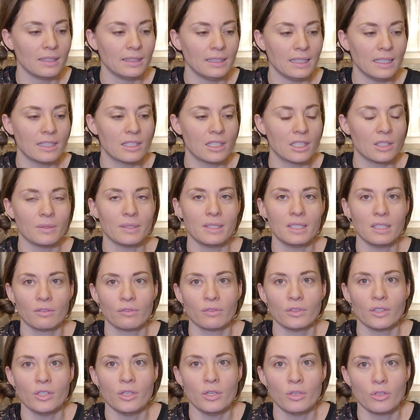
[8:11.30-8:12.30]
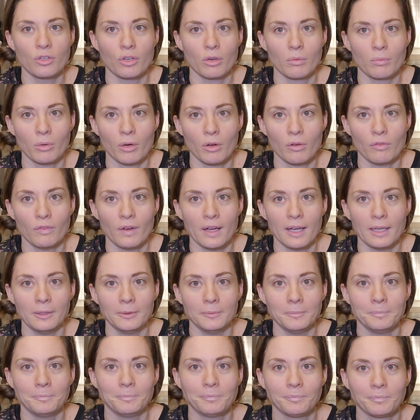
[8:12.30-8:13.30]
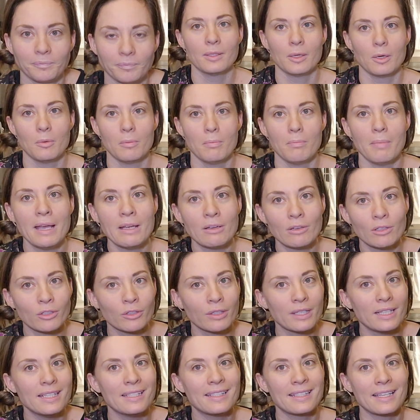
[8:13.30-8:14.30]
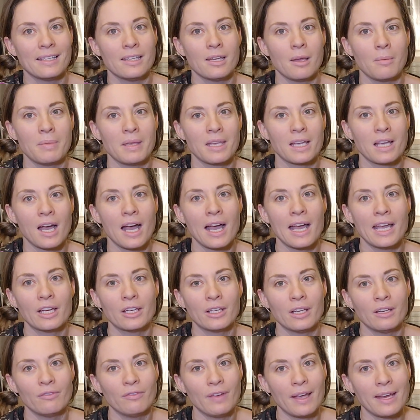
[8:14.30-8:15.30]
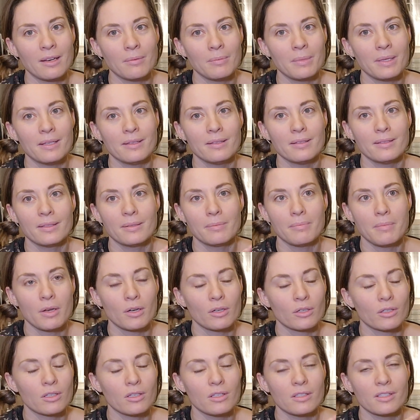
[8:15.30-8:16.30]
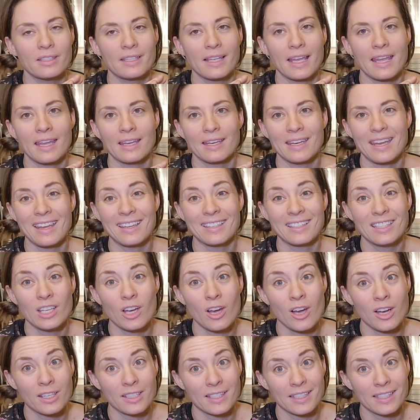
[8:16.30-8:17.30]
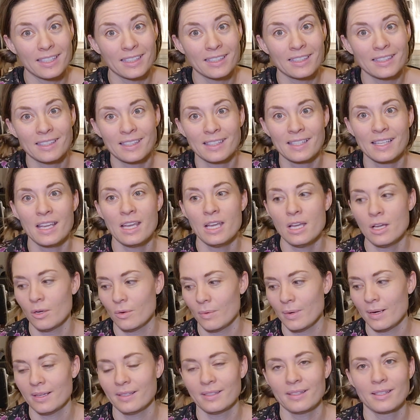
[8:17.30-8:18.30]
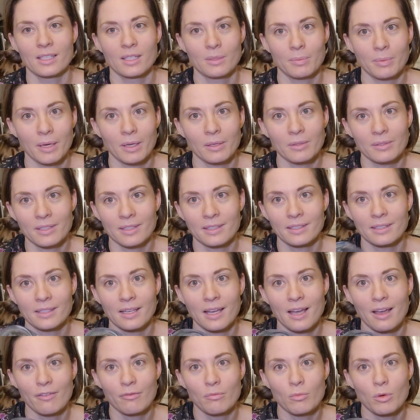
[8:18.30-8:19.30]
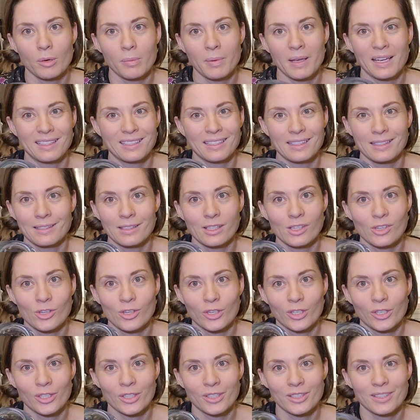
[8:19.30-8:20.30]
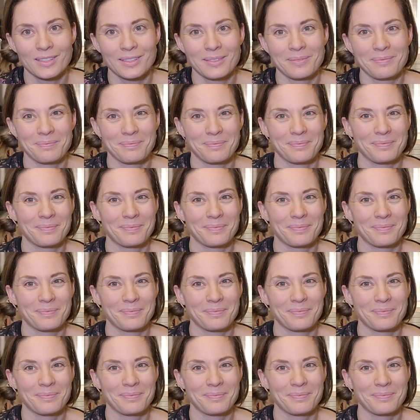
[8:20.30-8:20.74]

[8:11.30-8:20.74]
leads to a different nutrient profile. So microgreens end up being higher in vitamins, minerals, and antioxidants, whereas the sprouts have more pectins and sugars.